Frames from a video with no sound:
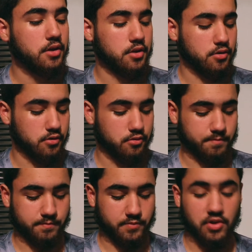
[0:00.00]

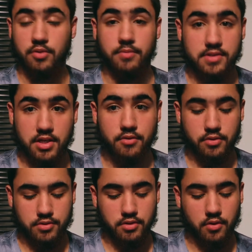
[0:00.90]
good
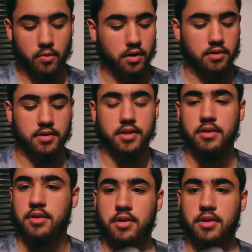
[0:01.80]
materials, good quality.